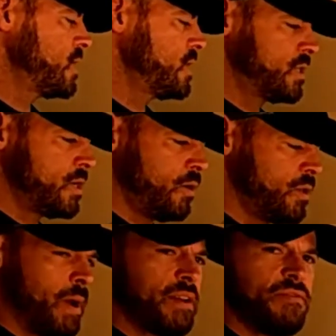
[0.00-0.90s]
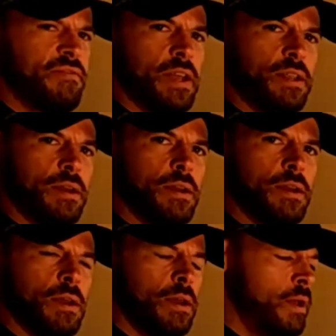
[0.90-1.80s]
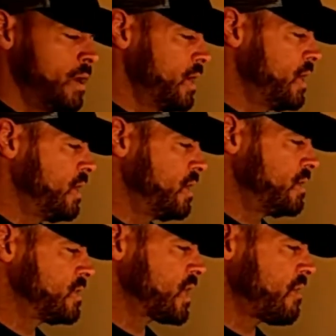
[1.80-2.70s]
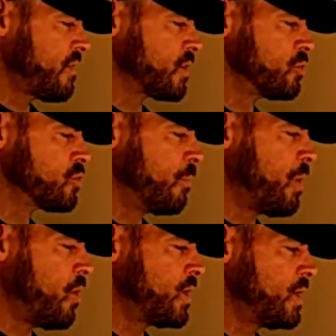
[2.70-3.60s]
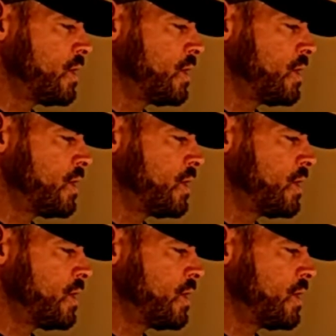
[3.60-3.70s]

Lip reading: So the bike fit is kind of a crucial component,